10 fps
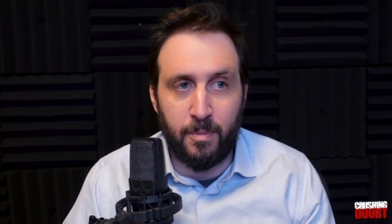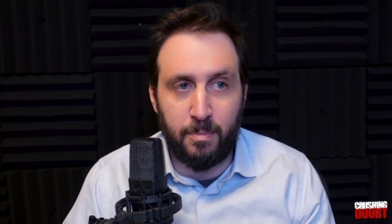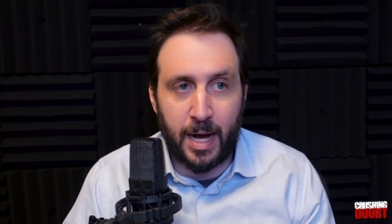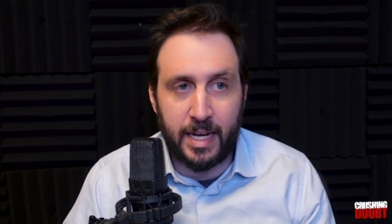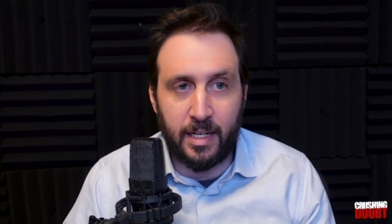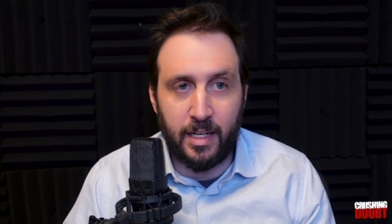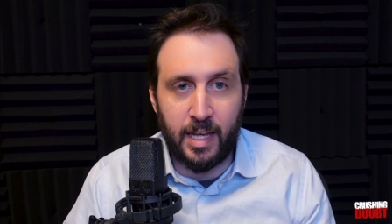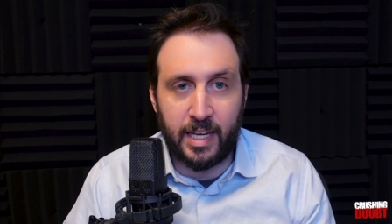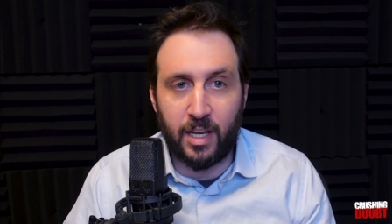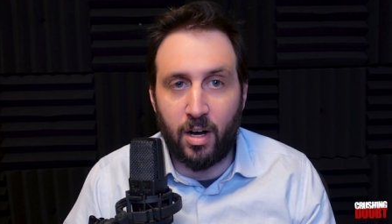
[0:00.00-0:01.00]
But
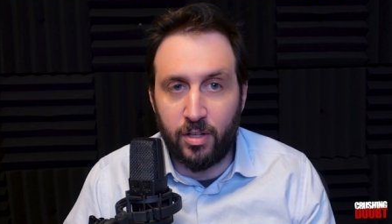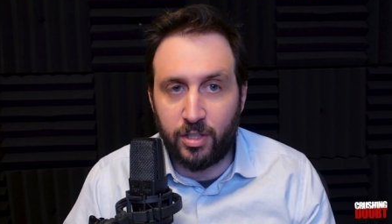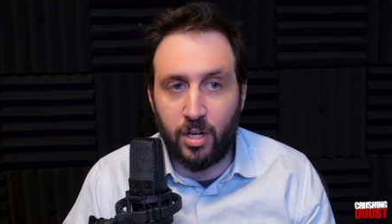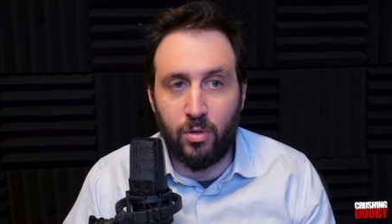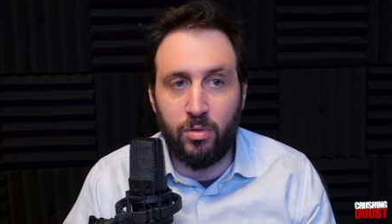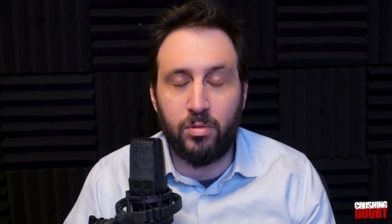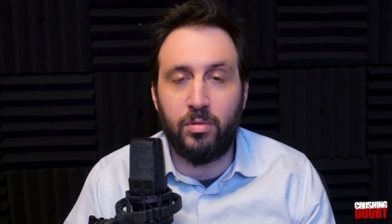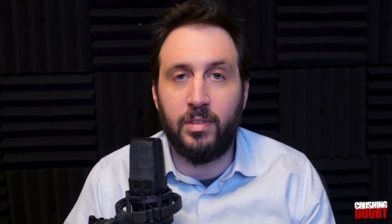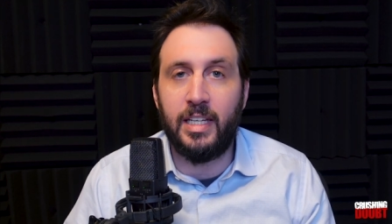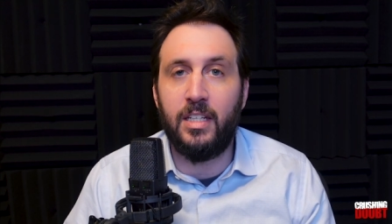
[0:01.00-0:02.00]
it can also
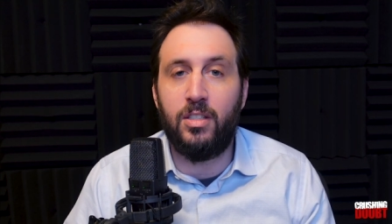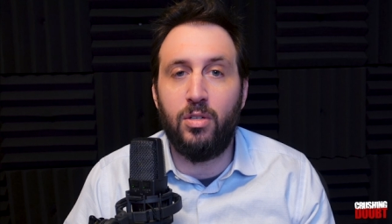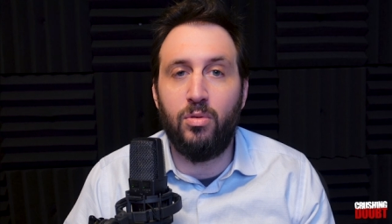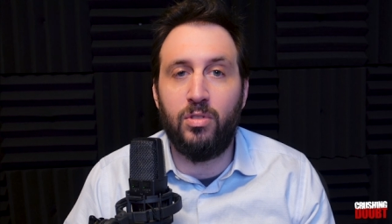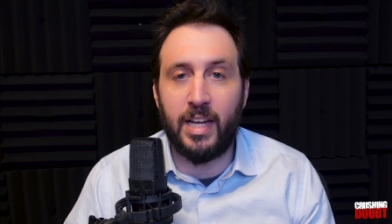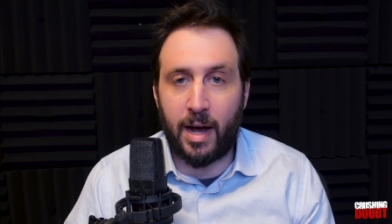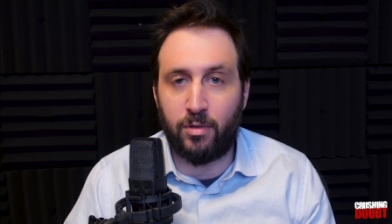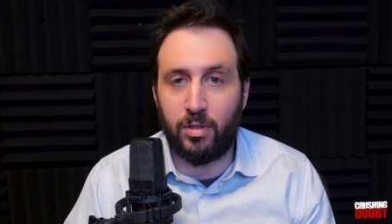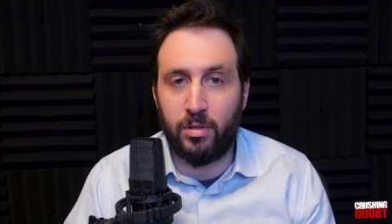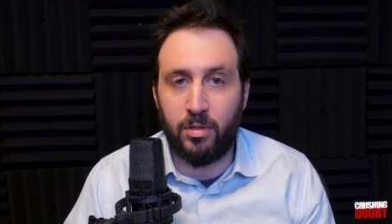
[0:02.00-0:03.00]
lead to
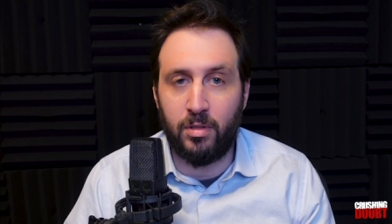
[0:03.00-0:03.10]
doubt.